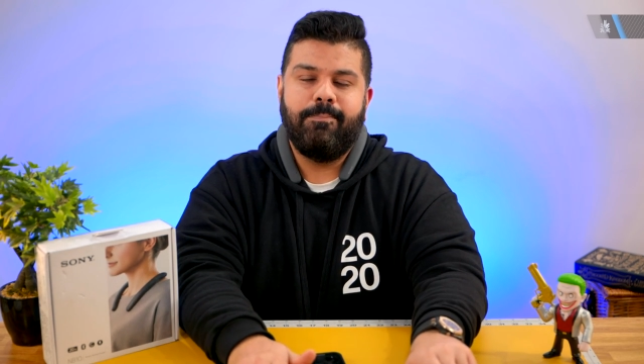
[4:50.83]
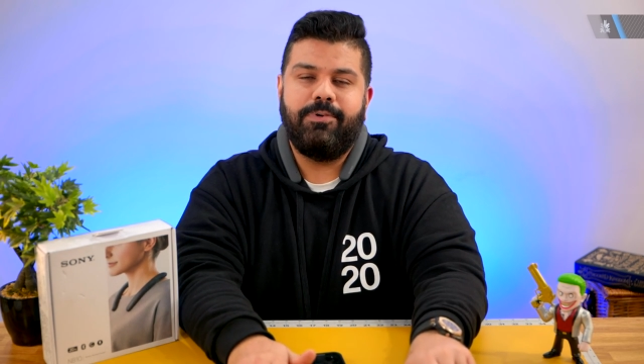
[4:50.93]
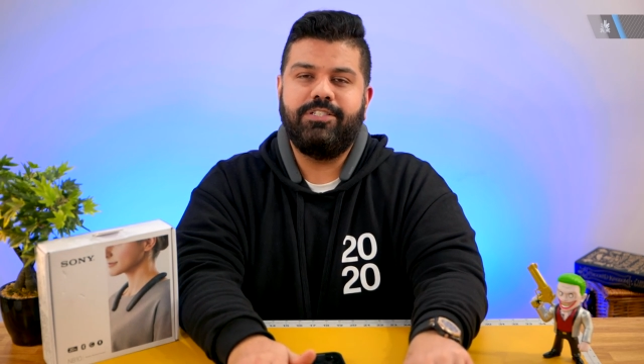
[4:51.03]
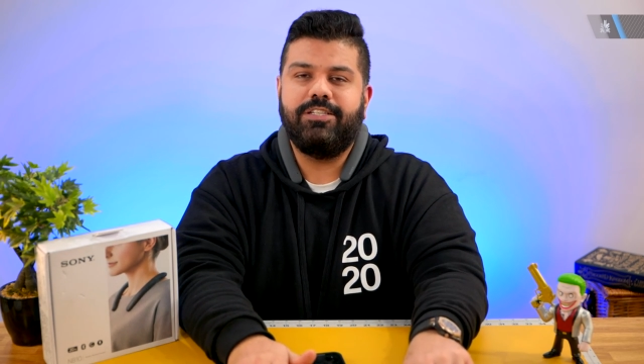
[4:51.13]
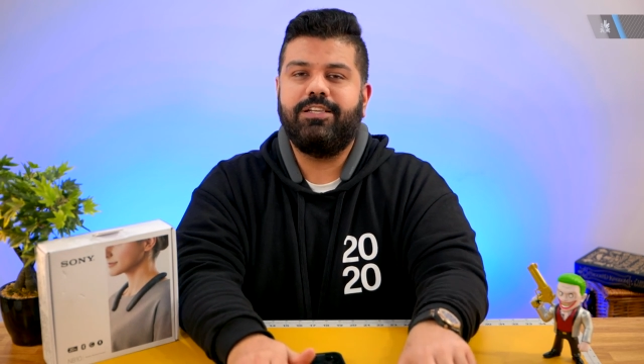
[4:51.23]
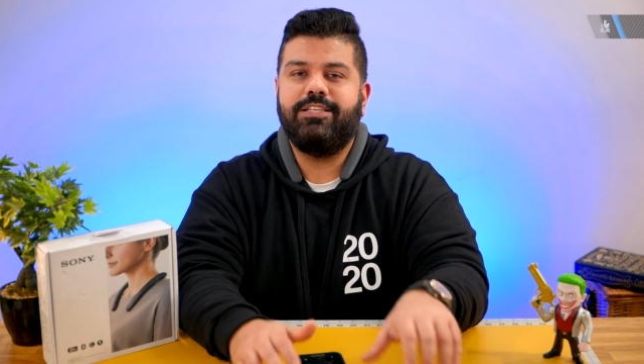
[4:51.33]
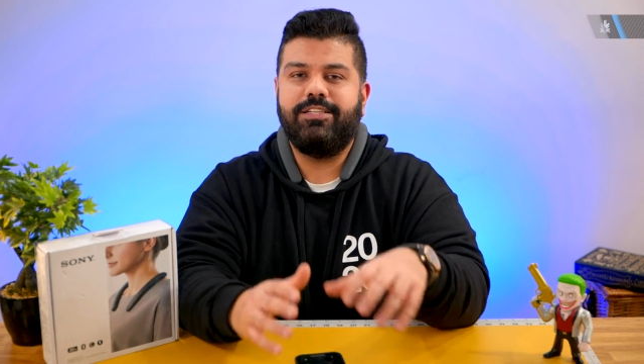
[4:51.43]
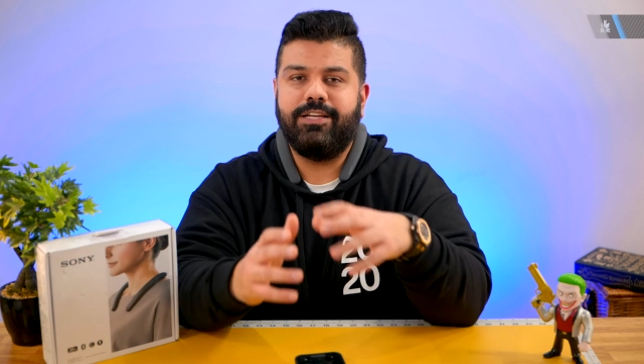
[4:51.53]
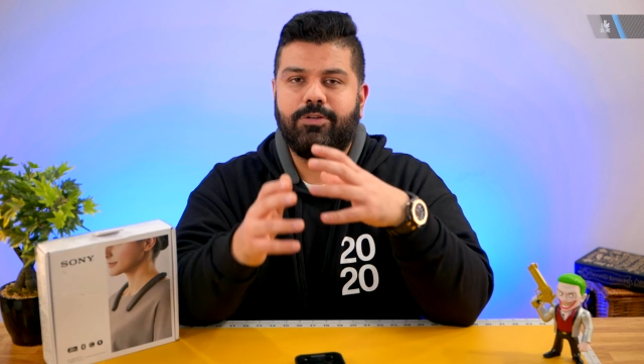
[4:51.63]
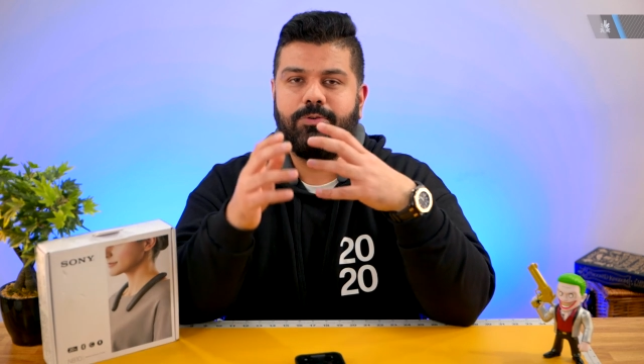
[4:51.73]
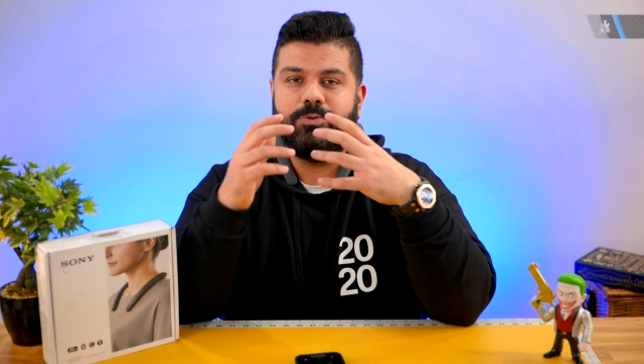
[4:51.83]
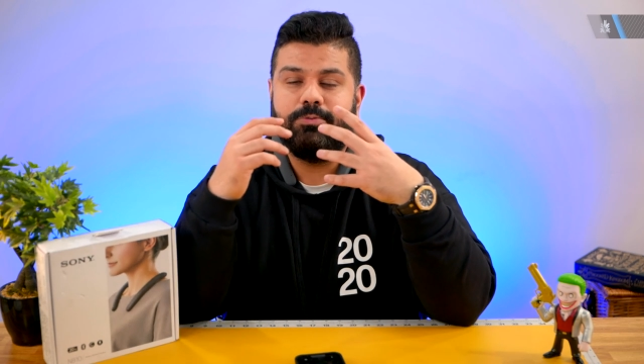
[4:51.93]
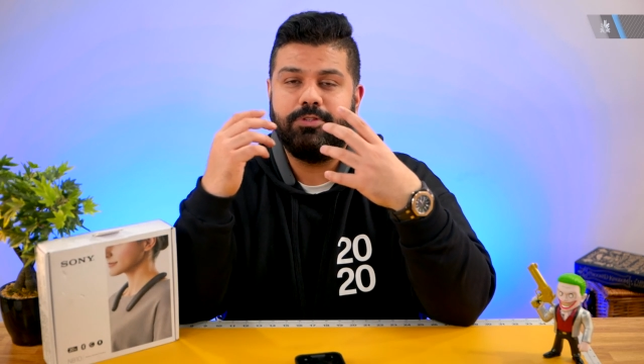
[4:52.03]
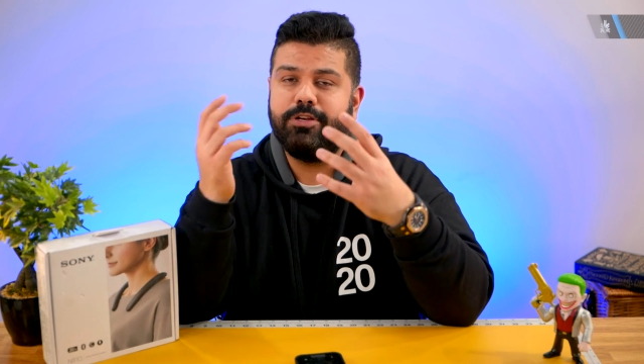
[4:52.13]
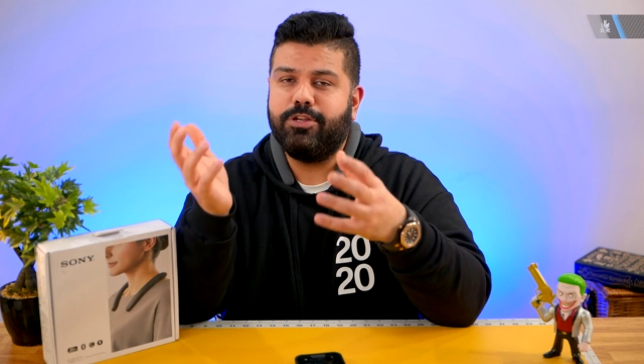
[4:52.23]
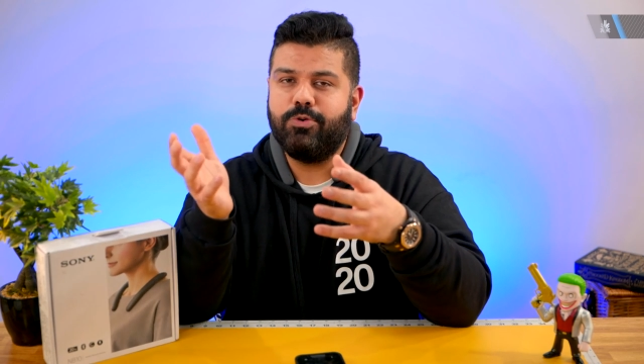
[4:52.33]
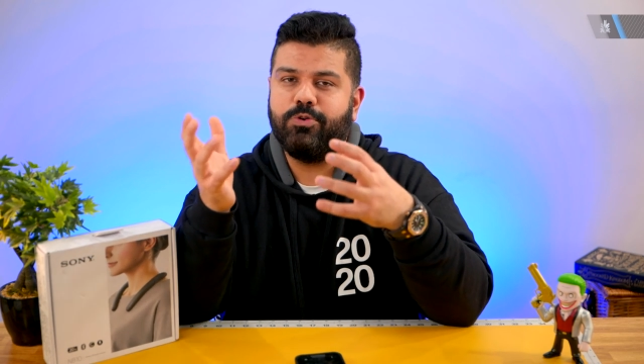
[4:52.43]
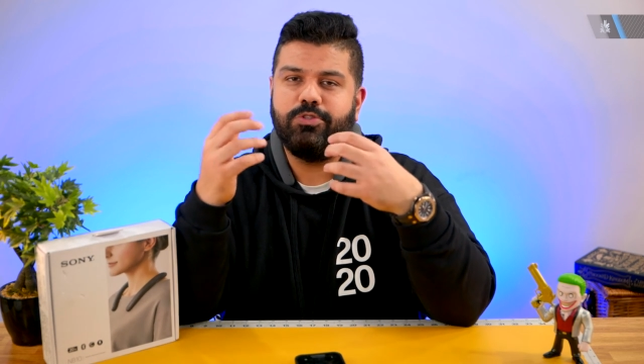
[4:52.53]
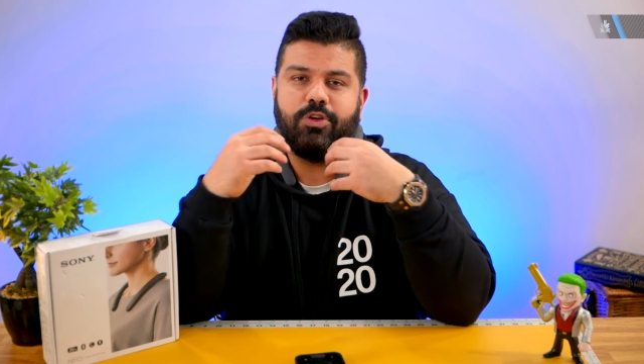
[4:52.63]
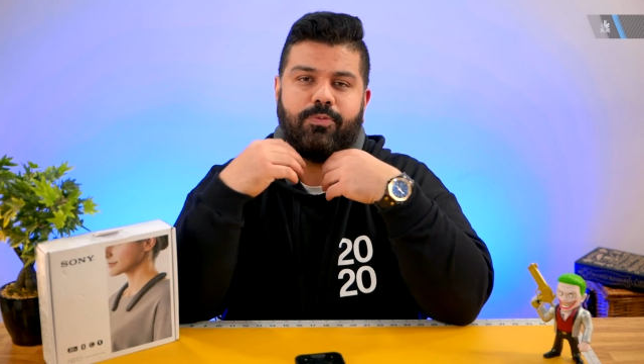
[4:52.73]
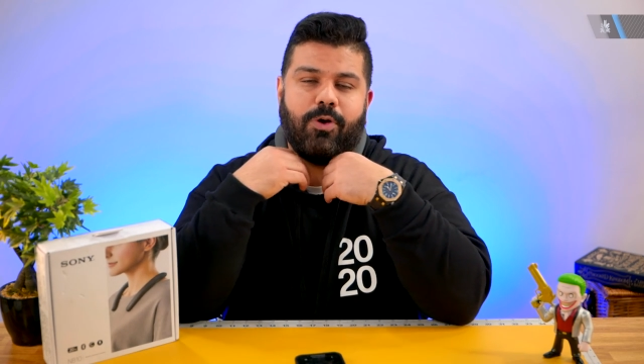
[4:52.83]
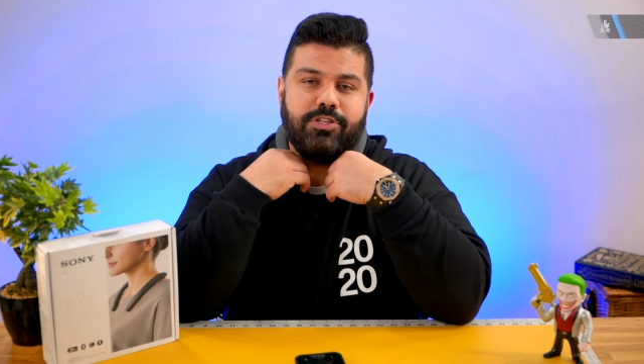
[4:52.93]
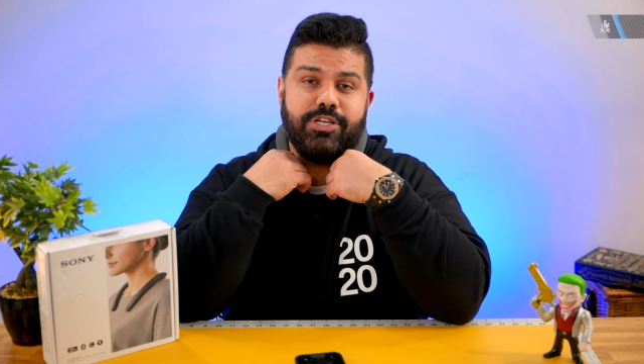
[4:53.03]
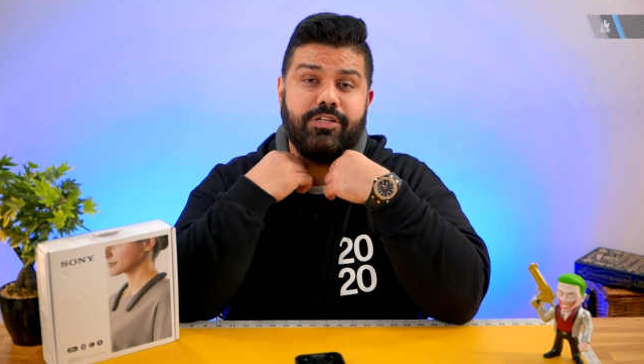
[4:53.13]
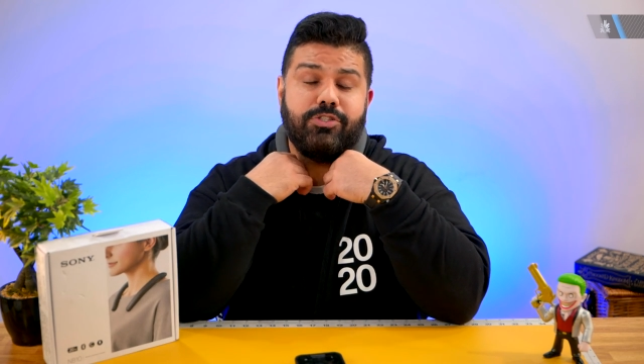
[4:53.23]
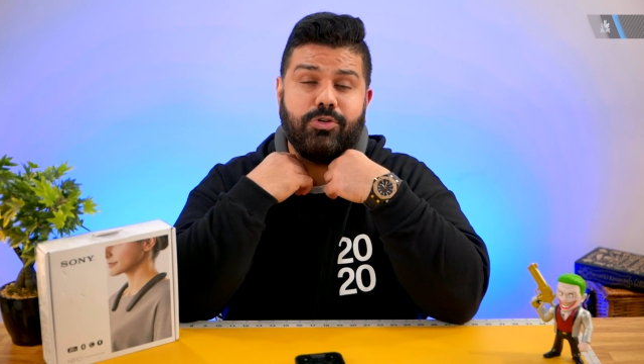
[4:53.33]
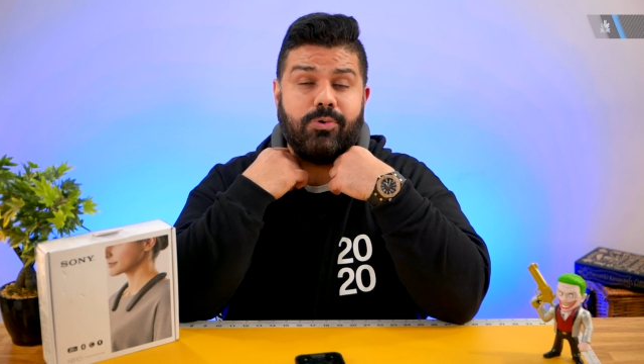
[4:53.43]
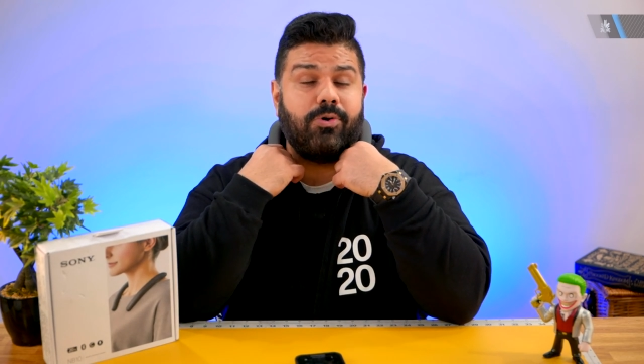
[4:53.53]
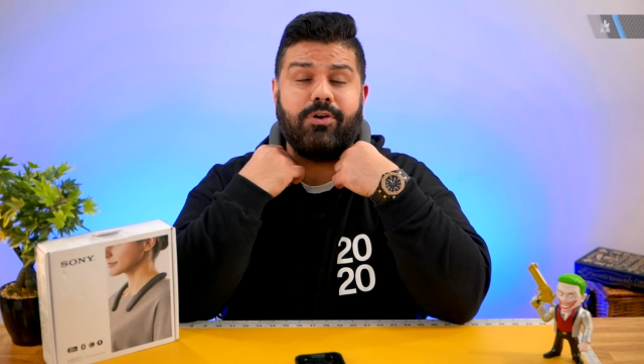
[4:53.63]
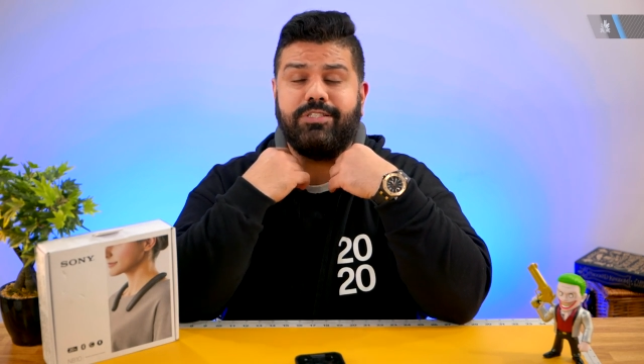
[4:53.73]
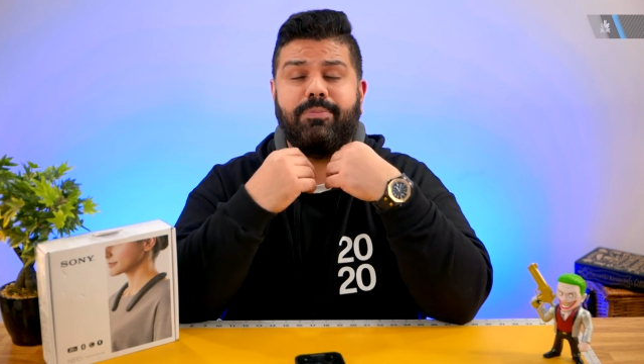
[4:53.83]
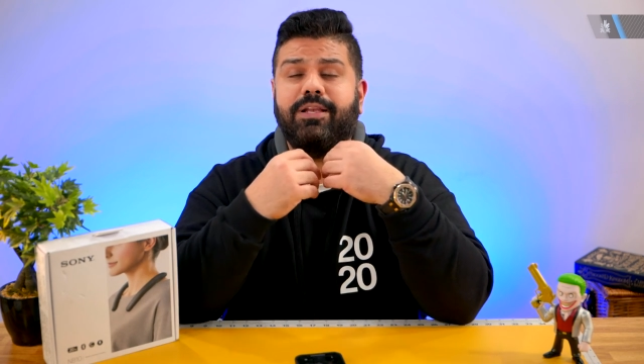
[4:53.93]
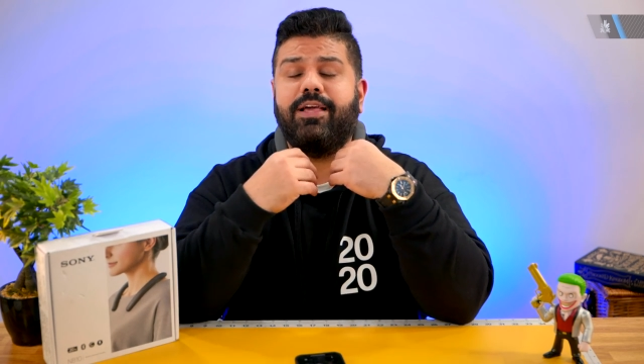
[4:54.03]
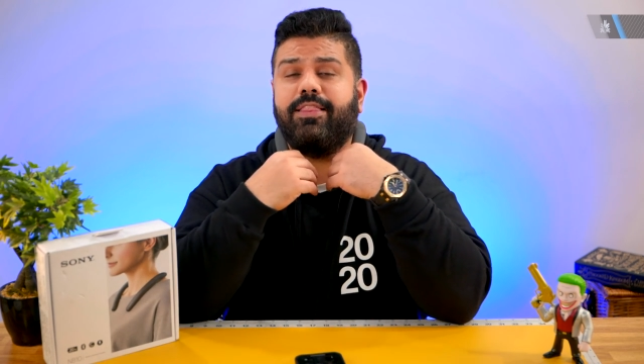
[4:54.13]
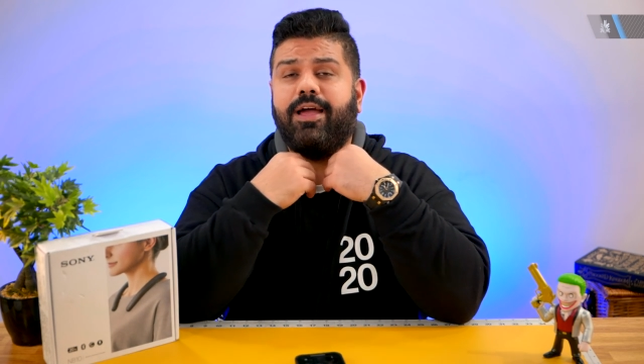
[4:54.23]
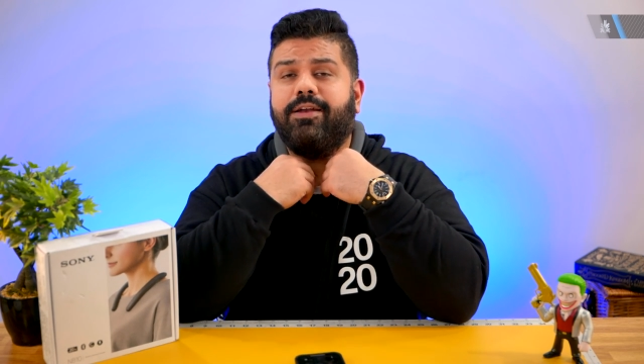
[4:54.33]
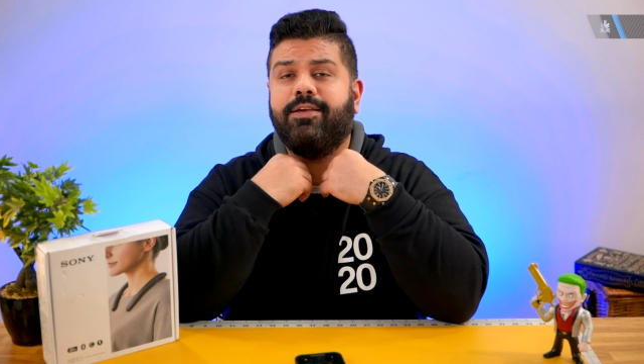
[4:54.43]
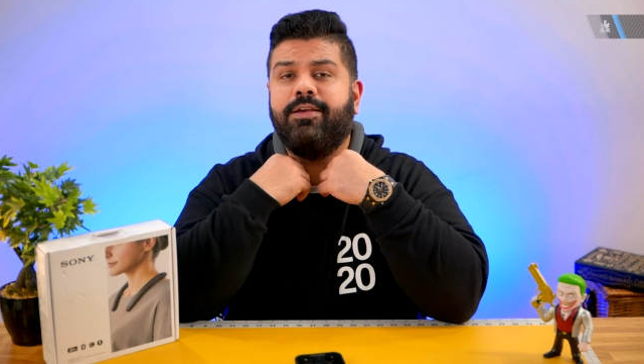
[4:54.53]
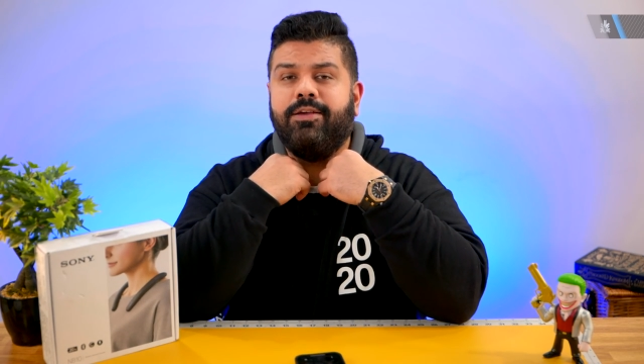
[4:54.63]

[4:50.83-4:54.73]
but just listening to the news or watching a show or something like that